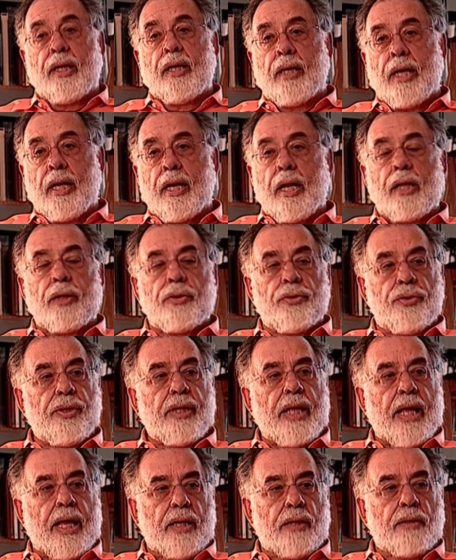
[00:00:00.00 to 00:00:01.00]
And I'll
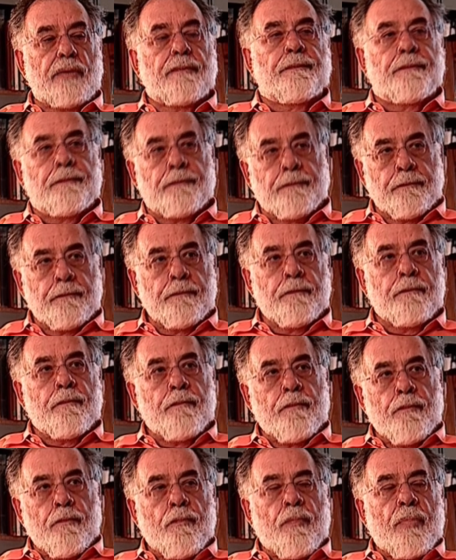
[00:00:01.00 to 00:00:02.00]
do that
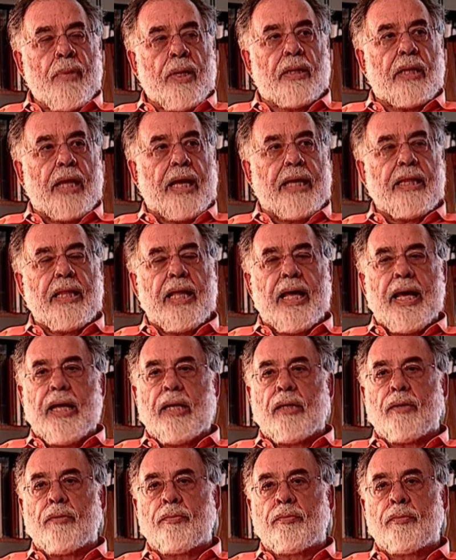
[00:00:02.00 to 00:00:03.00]
like
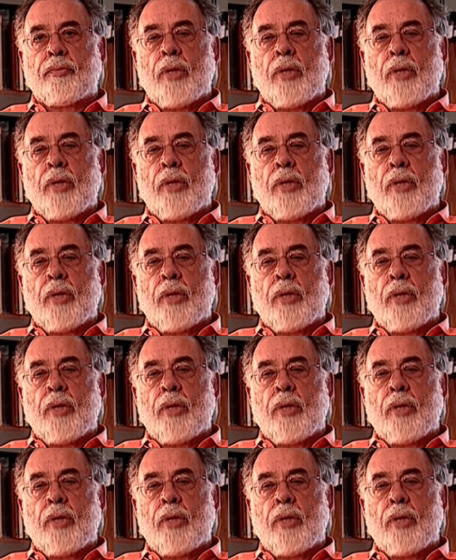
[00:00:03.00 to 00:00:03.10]
that.